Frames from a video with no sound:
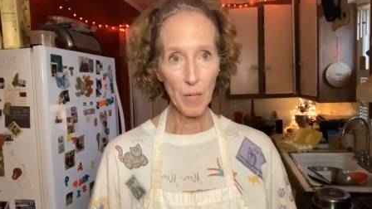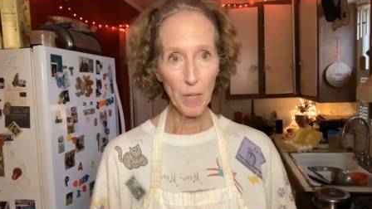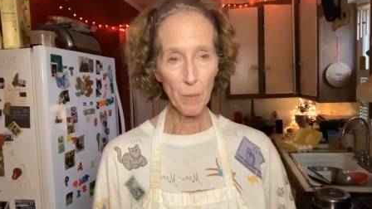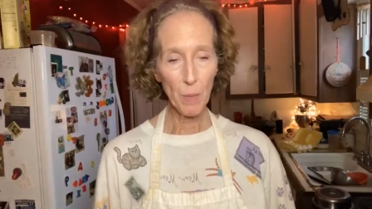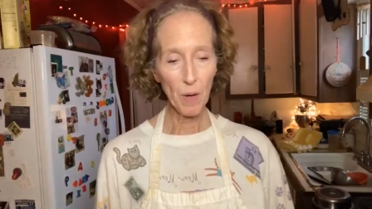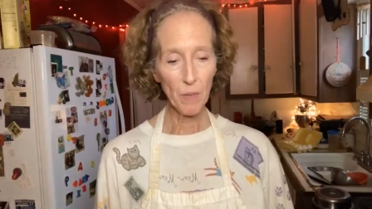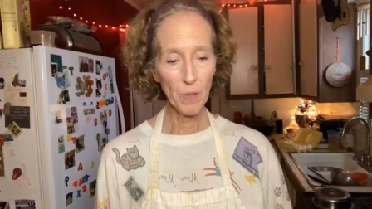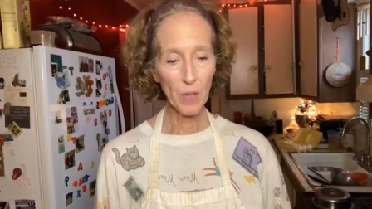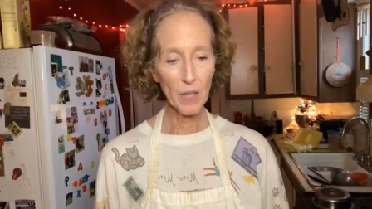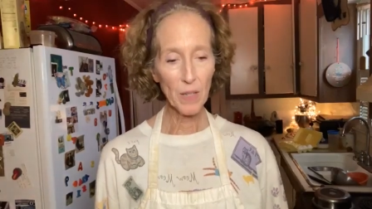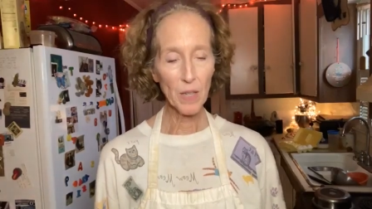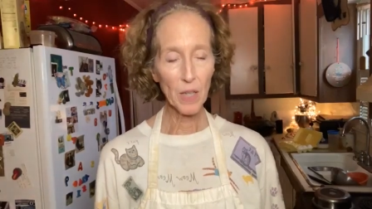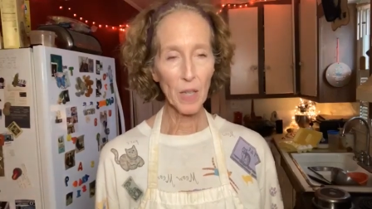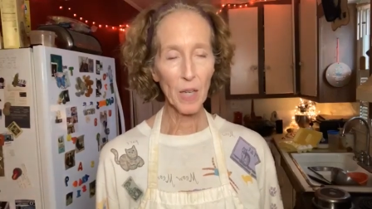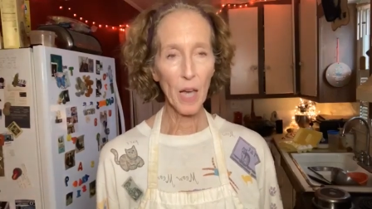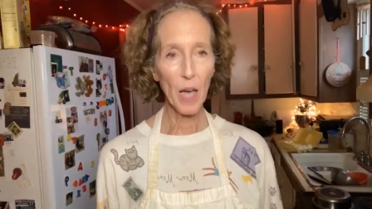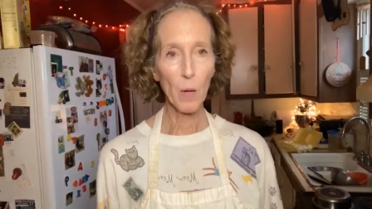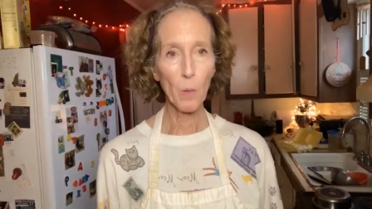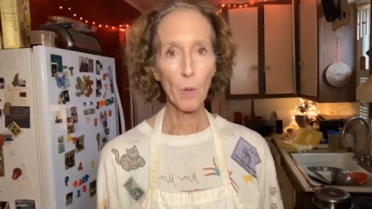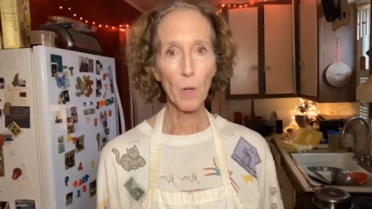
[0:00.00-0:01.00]
mini muffins,
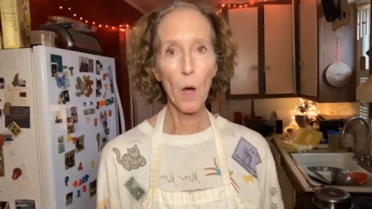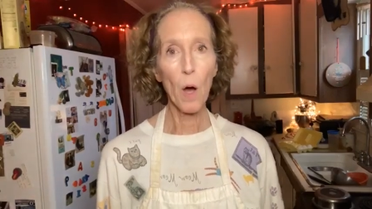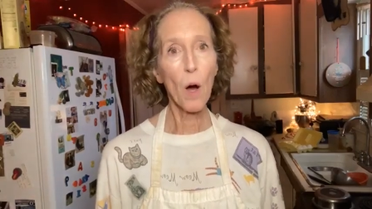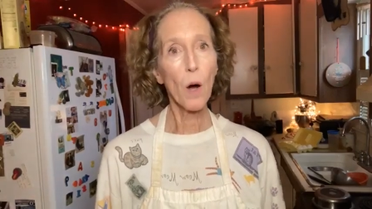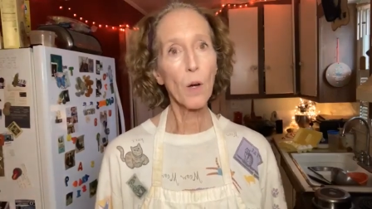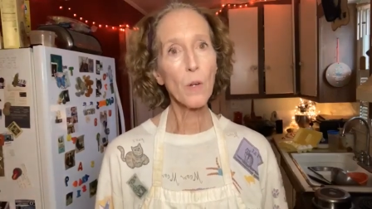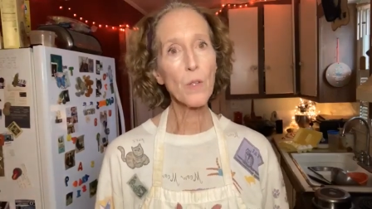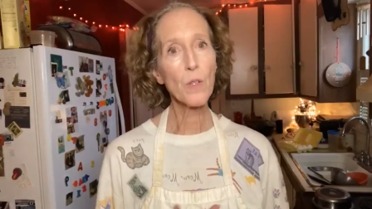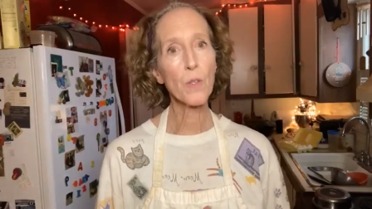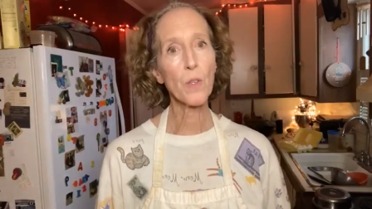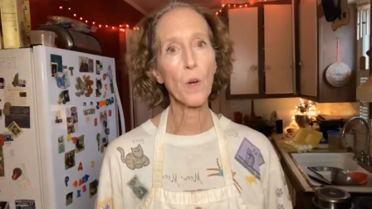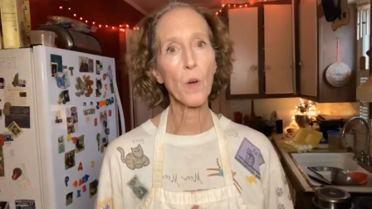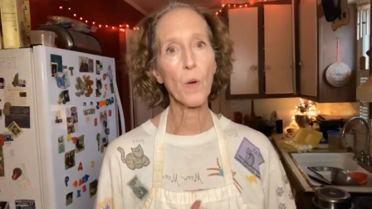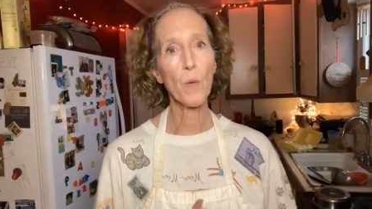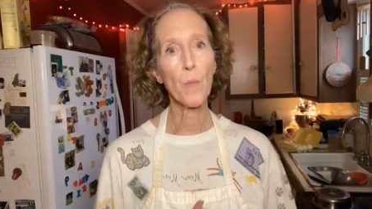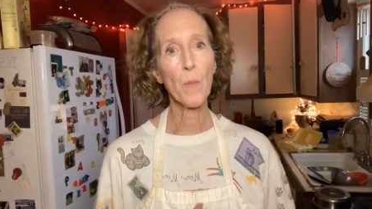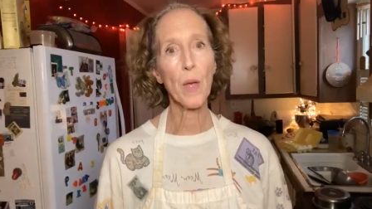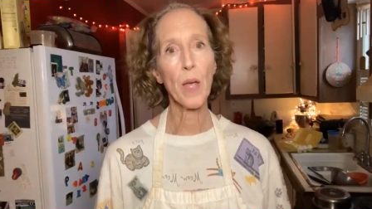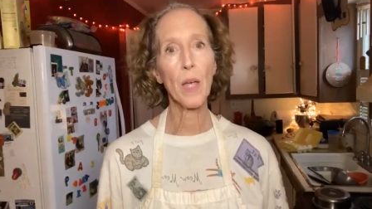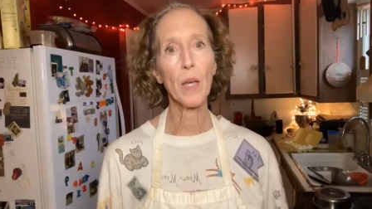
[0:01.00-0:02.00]
and I would
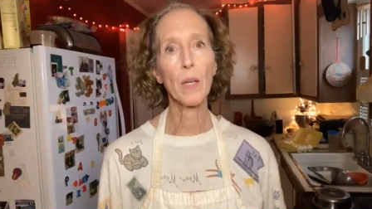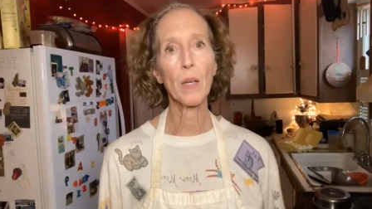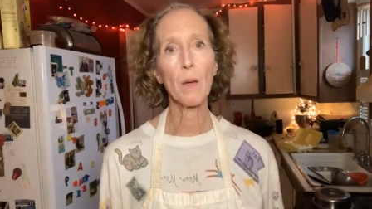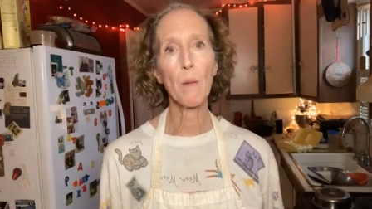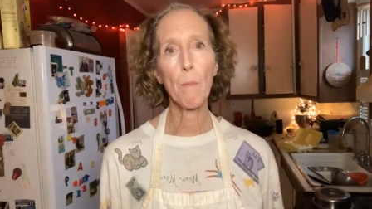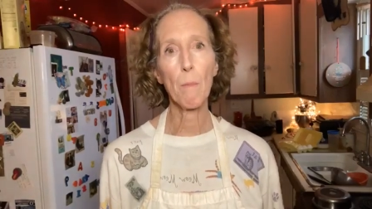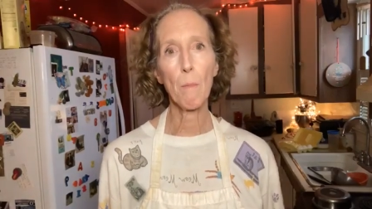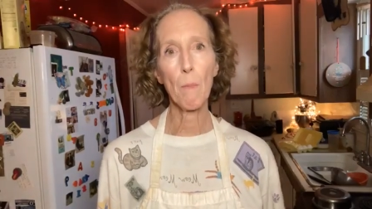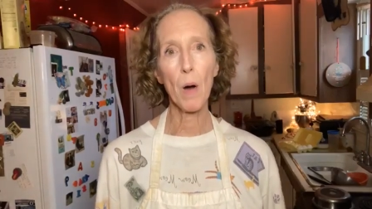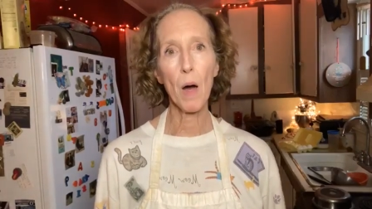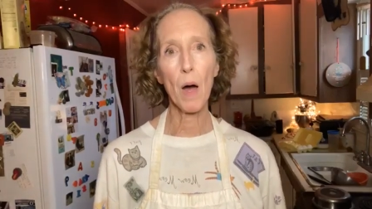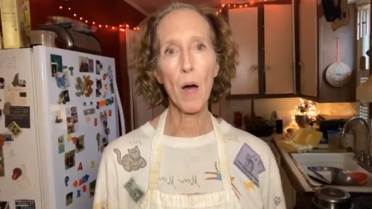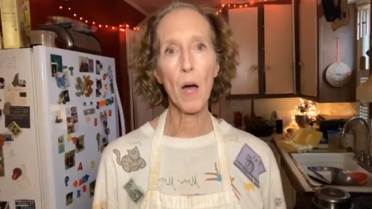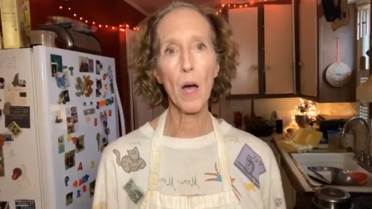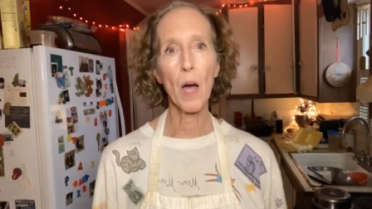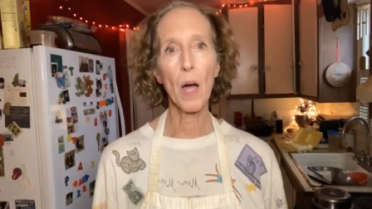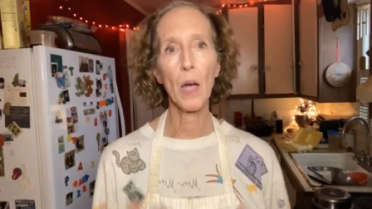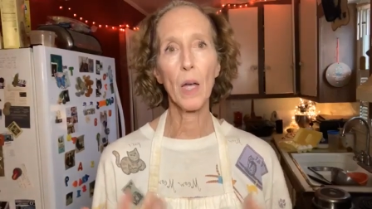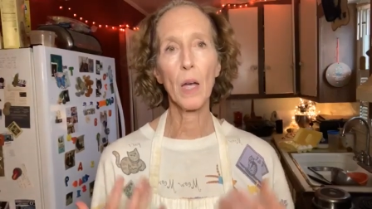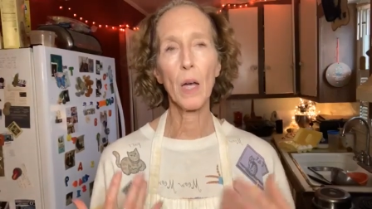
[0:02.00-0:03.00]
also make
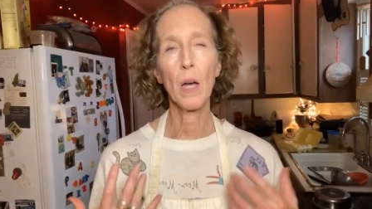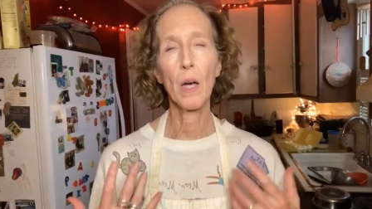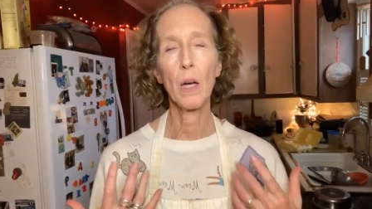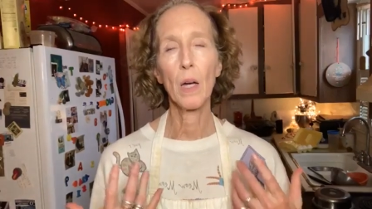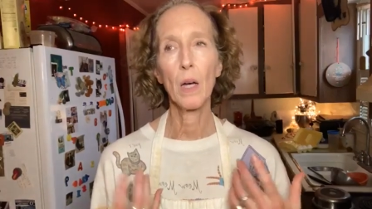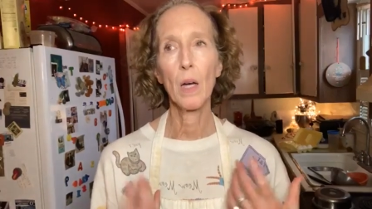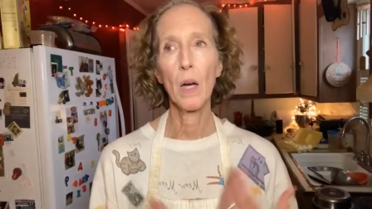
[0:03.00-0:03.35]
my